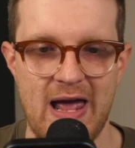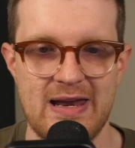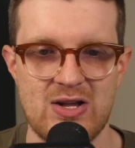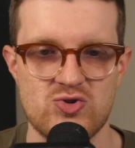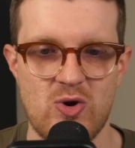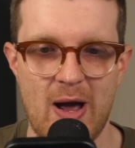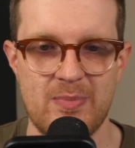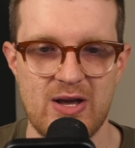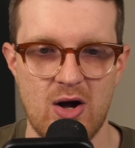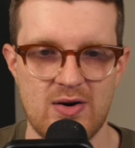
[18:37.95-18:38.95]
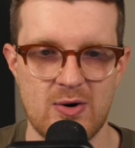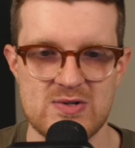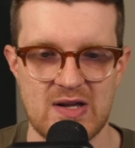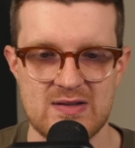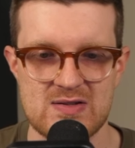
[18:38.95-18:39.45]
and a Drapion. I
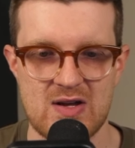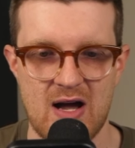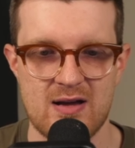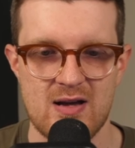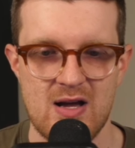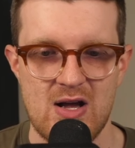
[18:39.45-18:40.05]
always like this guy.